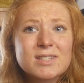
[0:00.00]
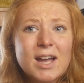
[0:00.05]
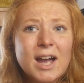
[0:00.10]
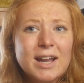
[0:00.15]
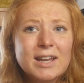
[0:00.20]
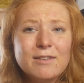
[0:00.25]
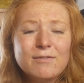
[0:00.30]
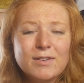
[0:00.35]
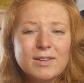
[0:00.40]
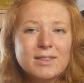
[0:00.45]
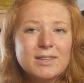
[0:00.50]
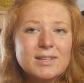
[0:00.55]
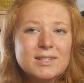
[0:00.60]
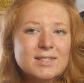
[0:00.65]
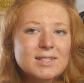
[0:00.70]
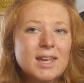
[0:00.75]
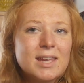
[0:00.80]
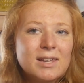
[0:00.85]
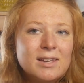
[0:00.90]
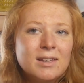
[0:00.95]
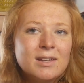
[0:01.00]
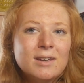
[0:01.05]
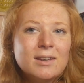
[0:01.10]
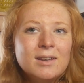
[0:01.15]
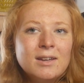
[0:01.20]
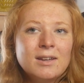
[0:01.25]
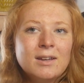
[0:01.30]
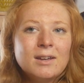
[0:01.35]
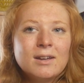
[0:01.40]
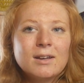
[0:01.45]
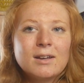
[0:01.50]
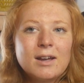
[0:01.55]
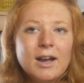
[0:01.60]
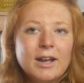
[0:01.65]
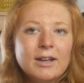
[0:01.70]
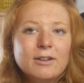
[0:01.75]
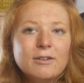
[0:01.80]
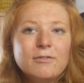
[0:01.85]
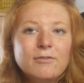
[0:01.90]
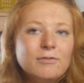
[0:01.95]
kind of in this, like,
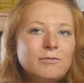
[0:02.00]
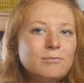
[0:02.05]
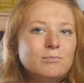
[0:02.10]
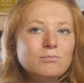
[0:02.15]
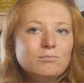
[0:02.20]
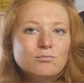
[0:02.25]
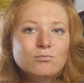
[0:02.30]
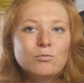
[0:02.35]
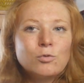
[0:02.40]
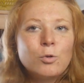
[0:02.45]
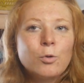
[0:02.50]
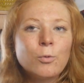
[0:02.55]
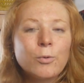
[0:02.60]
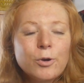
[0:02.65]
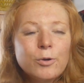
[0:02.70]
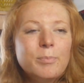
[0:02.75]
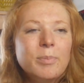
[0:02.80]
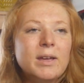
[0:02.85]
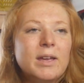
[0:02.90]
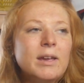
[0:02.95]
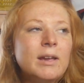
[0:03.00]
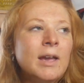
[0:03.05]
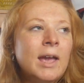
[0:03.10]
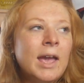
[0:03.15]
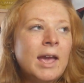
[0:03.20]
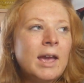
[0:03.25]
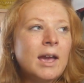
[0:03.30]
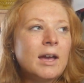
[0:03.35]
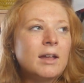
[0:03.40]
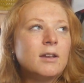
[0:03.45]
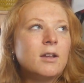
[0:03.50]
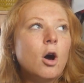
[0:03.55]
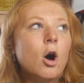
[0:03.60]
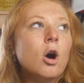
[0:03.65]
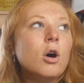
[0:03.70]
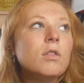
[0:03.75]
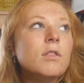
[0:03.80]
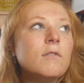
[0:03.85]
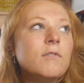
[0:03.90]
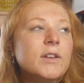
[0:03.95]
kind of grouping, and
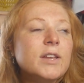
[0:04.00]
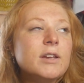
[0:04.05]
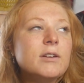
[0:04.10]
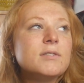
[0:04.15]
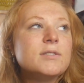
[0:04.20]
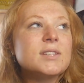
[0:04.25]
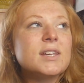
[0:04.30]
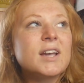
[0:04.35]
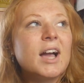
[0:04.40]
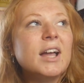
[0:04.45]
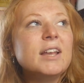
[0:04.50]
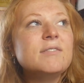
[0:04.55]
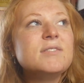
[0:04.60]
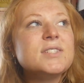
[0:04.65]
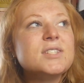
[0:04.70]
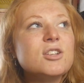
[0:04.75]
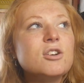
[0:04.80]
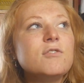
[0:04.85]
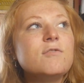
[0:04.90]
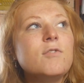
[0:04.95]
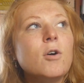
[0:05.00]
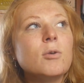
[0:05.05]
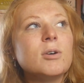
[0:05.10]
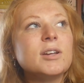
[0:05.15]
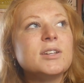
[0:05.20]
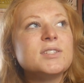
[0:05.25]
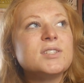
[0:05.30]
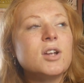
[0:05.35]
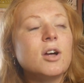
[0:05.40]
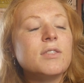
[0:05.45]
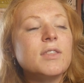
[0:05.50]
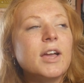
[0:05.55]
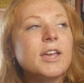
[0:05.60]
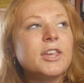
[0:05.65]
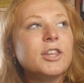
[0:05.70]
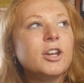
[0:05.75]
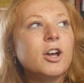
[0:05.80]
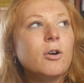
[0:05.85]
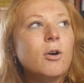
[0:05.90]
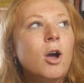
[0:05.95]
all the videos, it kind of still focused on that,
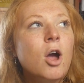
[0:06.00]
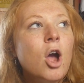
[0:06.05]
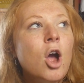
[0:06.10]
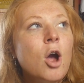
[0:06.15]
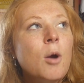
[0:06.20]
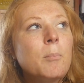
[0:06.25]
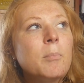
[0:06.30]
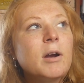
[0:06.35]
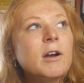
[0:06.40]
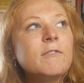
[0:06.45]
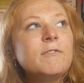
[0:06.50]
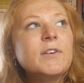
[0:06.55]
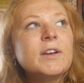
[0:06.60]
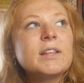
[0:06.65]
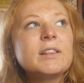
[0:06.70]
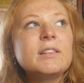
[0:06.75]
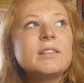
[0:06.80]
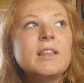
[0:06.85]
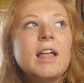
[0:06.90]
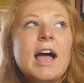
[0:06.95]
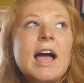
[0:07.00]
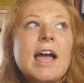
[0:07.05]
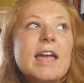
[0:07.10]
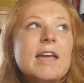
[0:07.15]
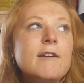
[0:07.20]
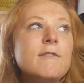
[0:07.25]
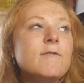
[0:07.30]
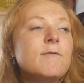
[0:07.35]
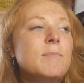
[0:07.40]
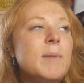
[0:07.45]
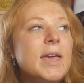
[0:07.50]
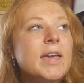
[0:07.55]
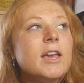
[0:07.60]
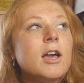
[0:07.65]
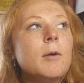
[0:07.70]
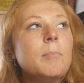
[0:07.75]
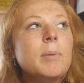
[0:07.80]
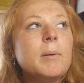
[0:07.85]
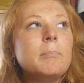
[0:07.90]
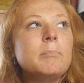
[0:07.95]
you know, perfect life,
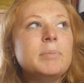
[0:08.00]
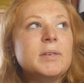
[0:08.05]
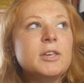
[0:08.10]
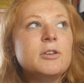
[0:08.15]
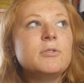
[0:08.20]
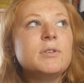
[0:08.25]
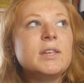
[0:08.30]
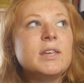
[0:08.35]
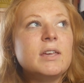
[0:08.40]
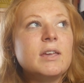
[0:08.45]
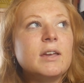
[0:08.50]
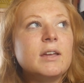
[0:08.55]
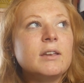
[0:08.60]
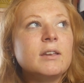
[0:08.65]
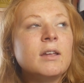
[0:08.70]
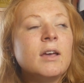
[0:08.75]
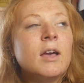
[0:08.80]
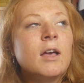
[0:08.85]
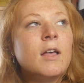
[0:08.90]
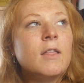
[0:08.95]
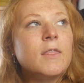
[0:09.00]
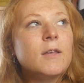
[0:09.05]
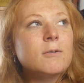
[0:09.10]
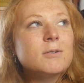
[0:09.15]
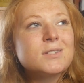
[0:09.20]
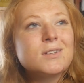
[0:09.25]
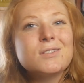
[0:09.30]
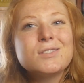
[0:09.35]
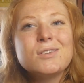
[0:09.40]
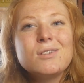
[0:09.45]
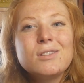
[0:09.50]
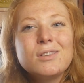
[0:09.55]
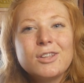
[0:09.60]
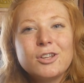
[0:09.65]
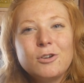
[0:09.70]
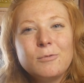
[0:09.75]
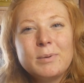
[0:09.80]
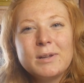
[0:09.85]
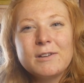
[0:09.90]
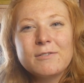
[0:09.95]
makeup and beauty, and there was also a
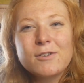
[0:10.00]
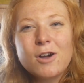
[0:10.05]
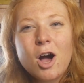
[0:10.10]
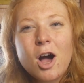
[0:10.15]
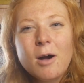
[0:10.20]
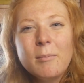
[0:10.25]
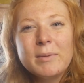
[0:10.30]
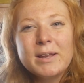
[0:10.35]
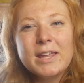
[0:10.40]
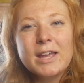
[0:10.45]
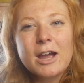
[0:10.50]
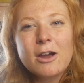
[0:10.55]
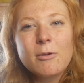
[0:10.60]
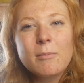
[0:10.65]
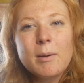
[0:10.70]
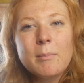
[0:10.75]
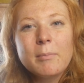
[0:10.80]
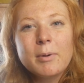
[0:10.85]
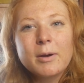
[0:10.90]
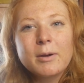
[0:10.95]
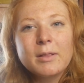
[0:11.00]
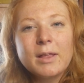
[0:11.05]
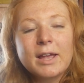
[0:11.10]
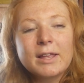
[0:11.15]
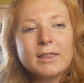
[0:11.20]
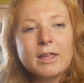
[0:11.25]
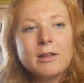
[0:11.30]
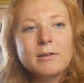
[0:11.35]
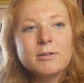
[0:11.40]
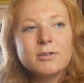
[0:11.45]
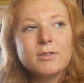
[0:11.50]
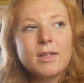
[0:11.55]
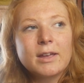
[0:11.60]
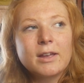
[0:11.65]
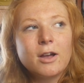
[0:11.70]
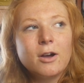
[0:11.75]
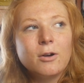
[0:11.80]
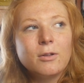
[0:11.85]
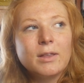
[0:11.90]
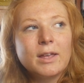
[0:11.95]
little bit of comedy, I remember, like, they do,
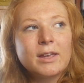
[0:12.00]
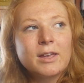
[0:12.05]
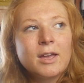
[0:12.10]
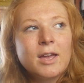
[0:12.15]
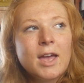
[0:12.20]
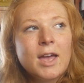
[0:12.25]
like, oh, like,